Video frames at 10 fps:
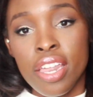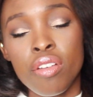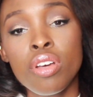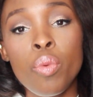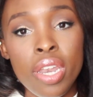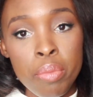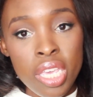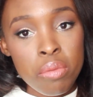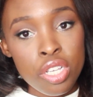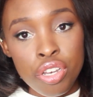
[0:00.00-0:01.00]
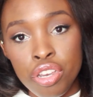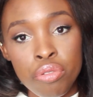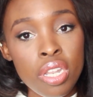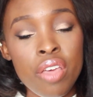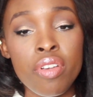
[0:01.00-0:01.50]
Like, I don't know when I became such a
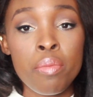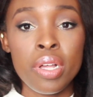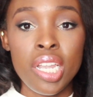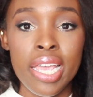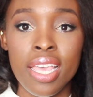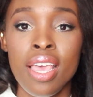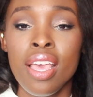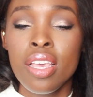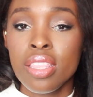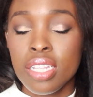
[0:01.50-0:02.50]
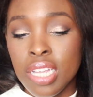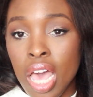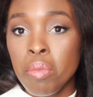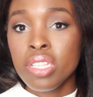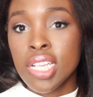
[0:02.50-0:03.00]
nude lover, but like, the
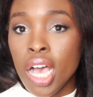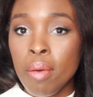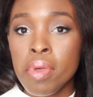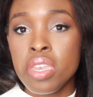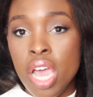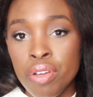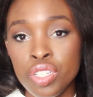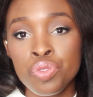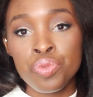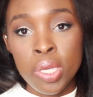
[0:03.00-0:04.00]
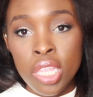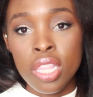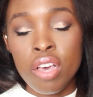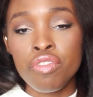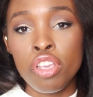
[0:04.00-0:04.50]
time has come and now I just really
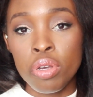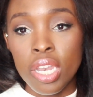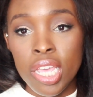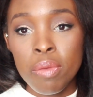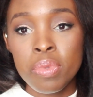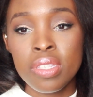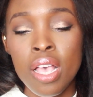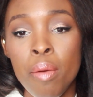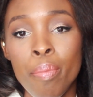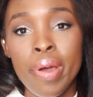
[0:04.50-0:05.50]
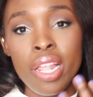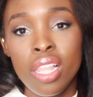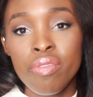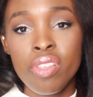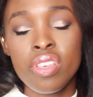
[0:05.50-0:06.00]
love nude lips. But I
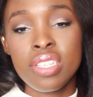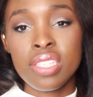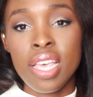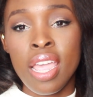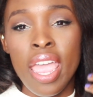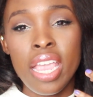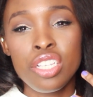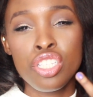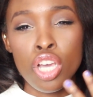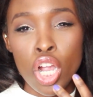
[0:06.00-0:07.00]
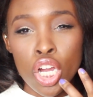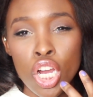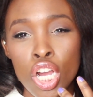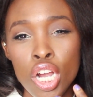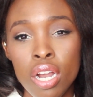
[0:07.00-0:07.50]
love that this is like a
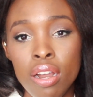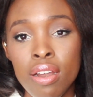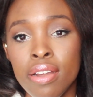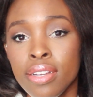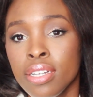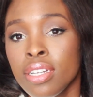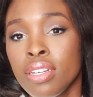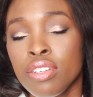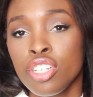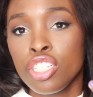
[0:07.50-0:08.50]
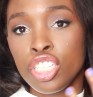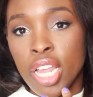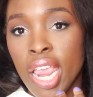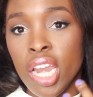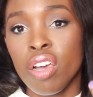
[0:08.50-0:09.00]
darker
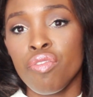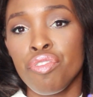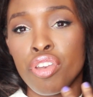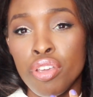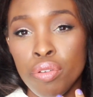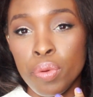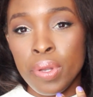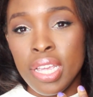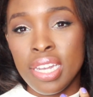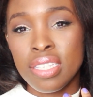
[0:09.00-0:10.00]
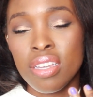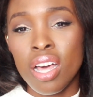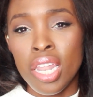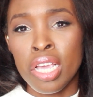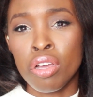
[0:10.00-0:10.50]
shade of nude. It is
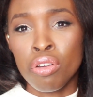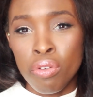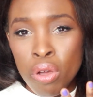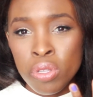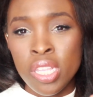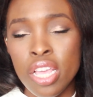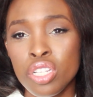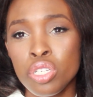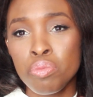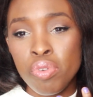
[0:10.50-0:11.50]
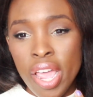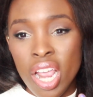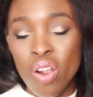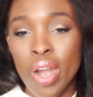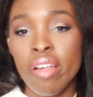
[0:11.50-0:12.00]
not like gross and too
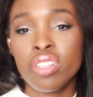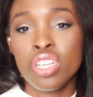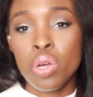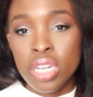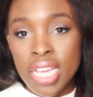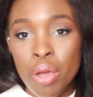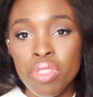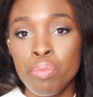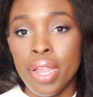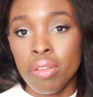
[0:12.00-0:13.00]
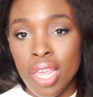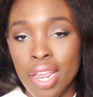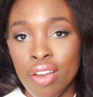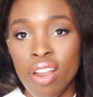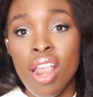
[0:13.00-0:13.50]
bright or I have to tone it down with a brown
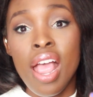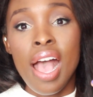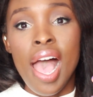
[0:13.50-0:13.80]
liner.